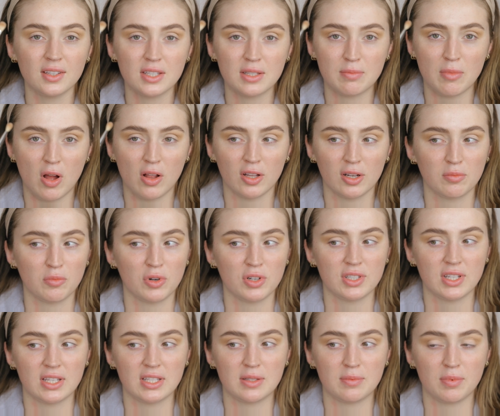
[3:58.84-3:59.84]
a smaller, more
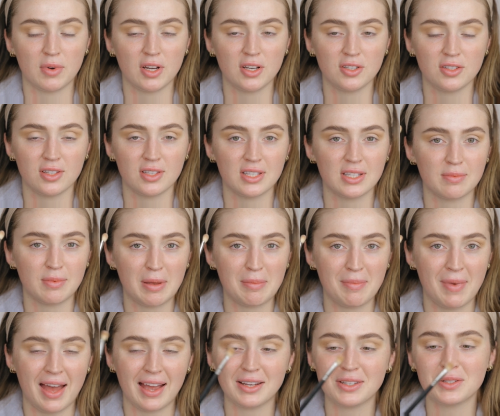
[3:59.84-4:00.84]
dense brush, this is my
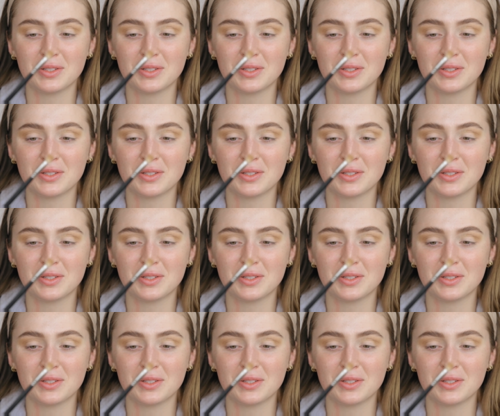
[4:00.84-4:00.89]
MAC